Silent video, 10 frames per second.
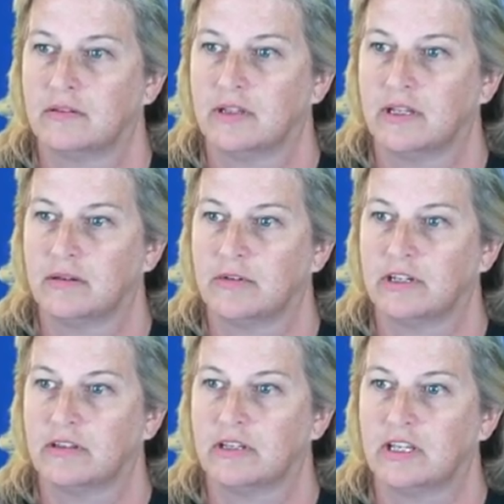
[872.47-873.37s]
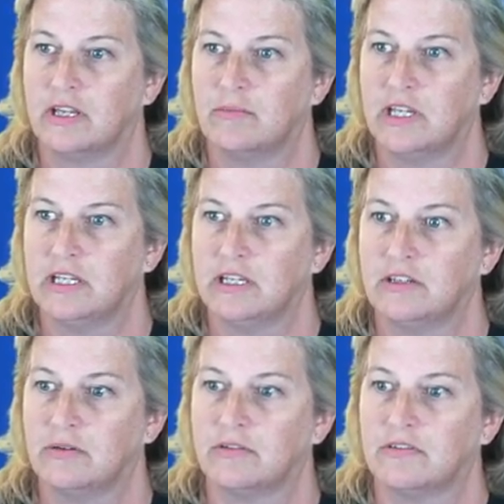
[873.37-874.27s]
and i'm going to click immediate
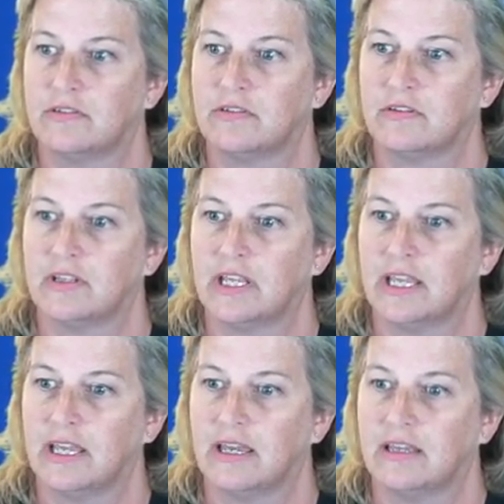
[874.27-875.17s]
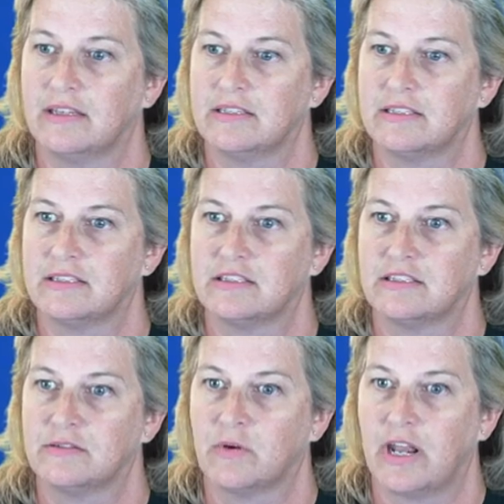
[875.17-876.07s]
use and this
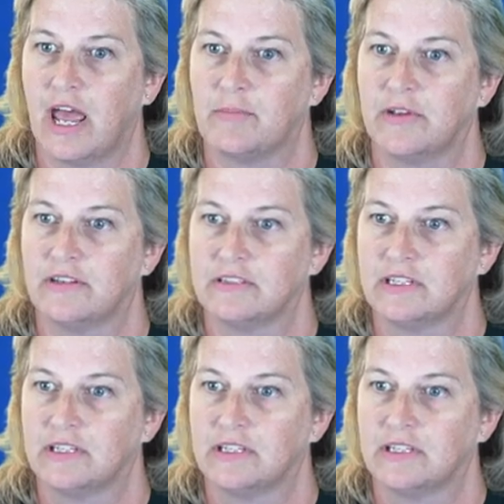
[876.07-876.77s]
is what happened